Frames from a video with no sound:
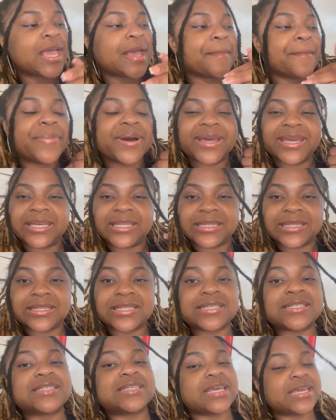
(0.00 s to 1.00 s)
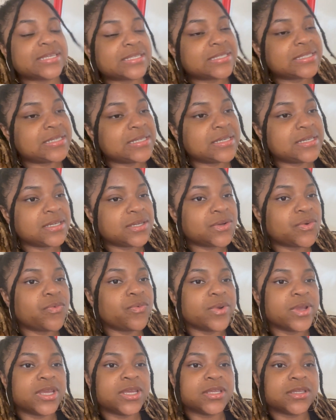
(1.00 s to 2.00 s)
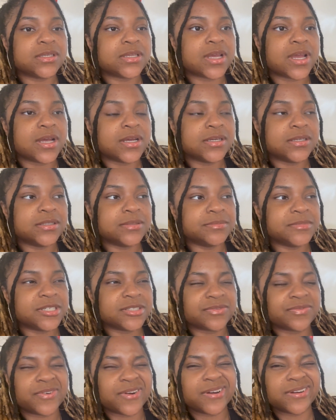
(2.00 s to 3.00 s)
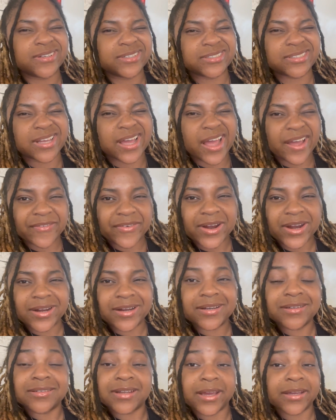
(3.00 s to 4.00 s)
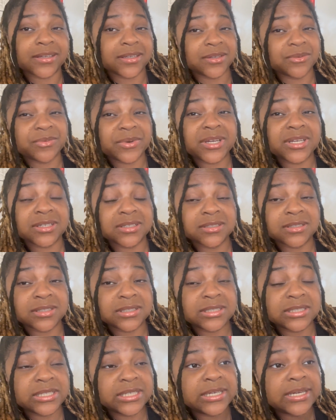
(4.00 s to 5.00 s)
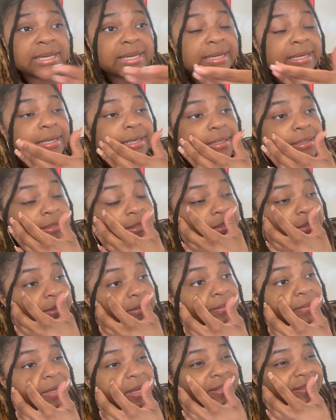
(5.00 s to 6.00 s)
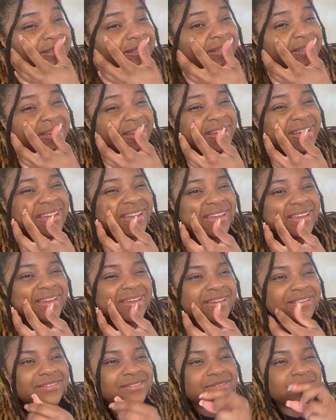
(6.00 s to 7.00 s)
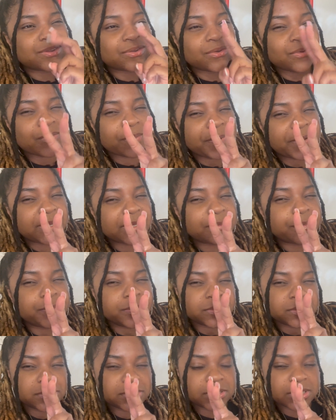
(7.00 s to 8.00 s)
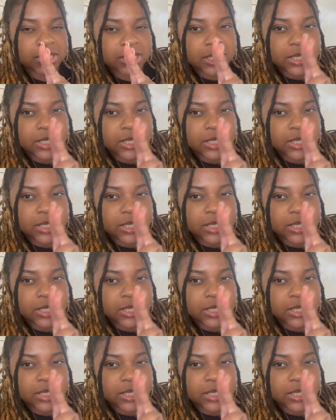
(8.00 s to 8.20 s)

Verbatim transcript: but the testing went, as far as I've heard, like it went good. I think I had 2 people